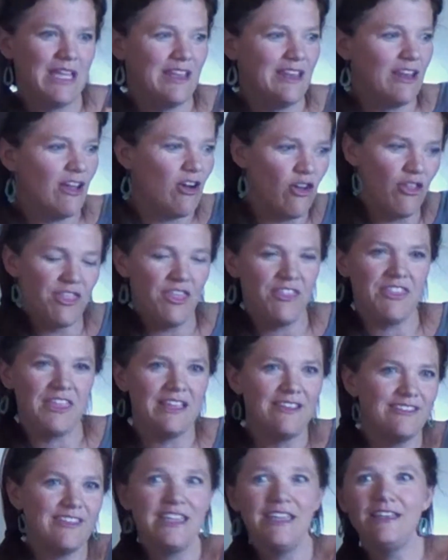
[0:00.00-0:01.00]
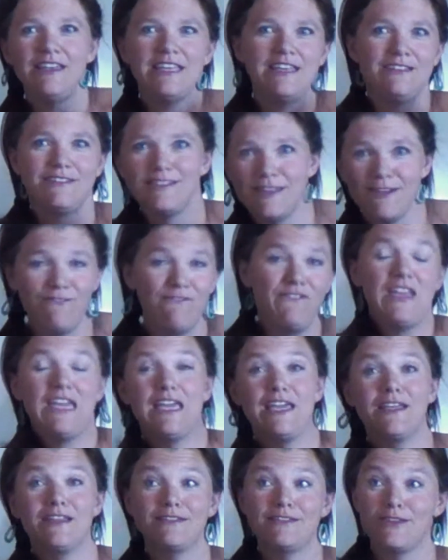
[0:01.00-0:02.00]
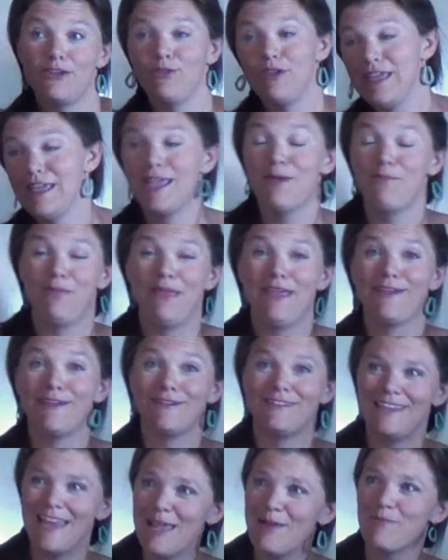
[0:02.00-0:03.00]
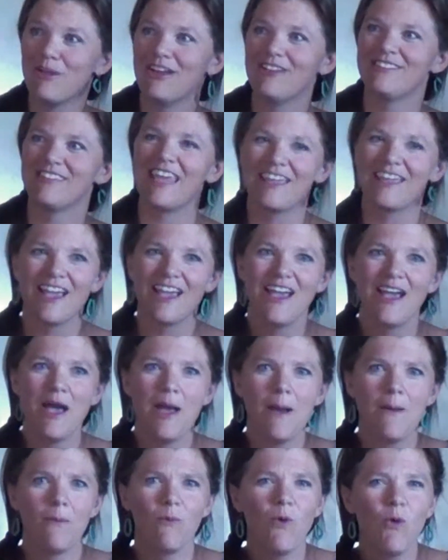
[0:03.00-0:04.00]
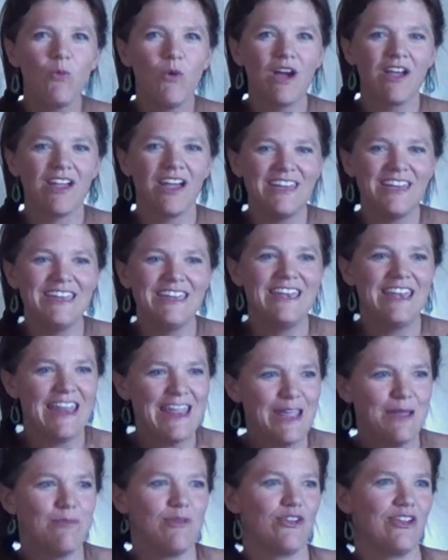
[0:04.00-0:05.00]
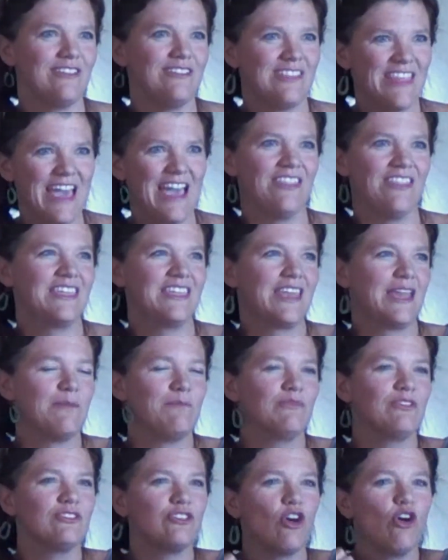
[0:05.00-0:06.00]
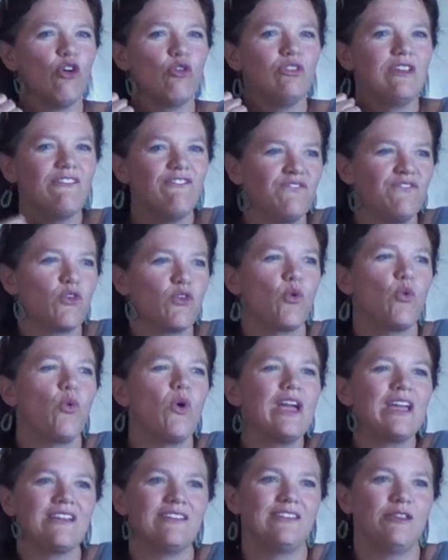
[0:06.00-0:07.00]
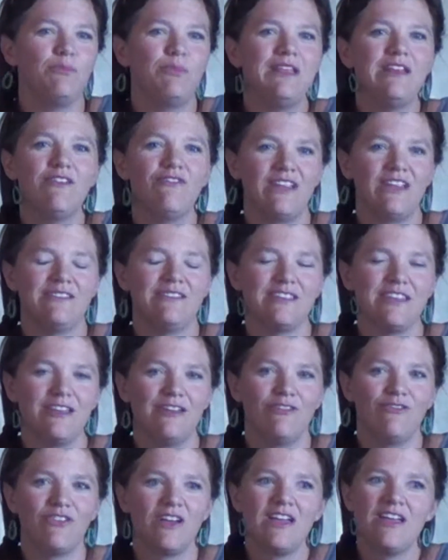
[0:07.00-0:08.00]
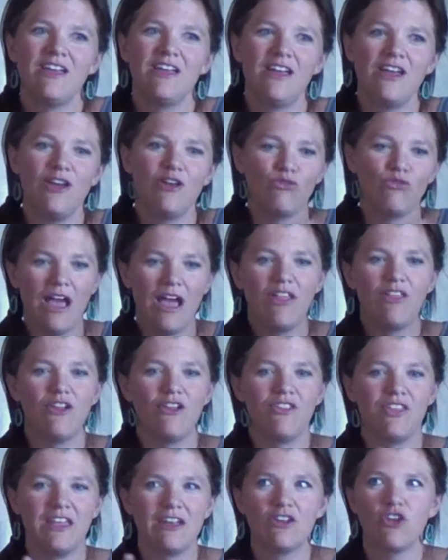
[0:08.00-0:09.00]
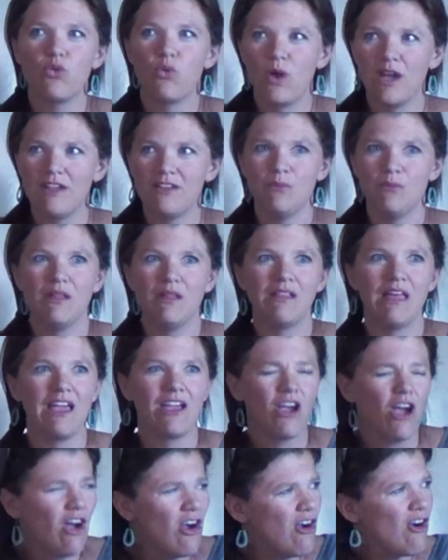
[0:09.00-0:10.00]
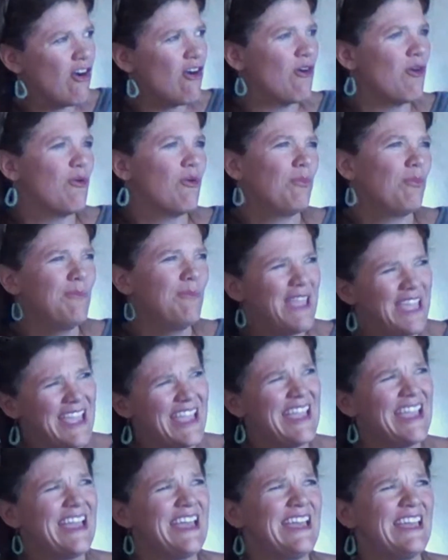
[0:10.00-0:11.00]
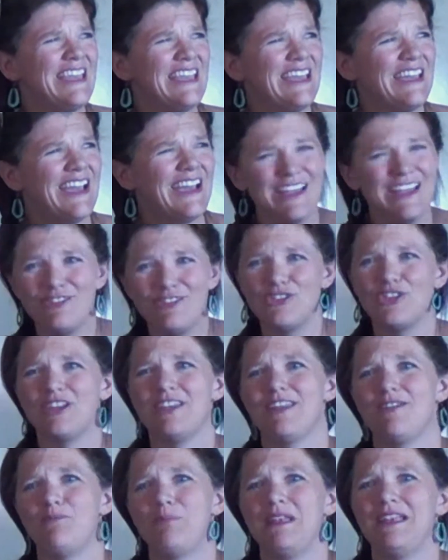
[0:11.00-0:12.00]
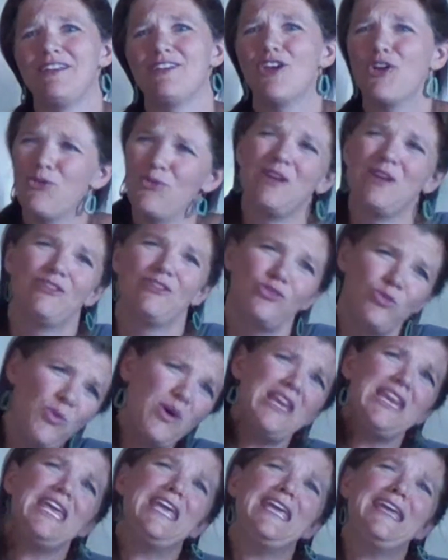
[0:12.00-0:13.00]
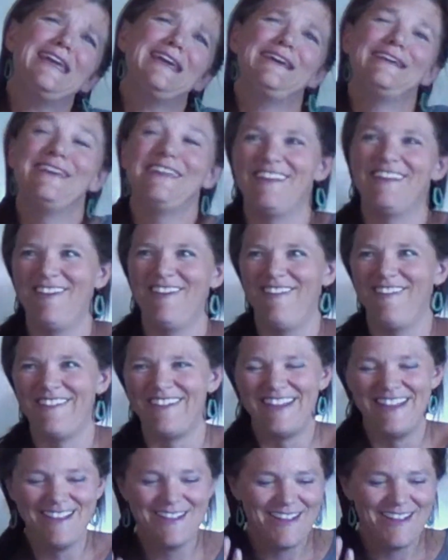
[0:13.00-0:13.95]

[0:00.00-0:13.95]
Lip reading: and all the things he needs to fix so he can be a good neighbor. It's like, well, what kind of neighbor is that I'm so quick to be defensive rather than quick to be like, oh man, I shouldn't have been going 20, you know.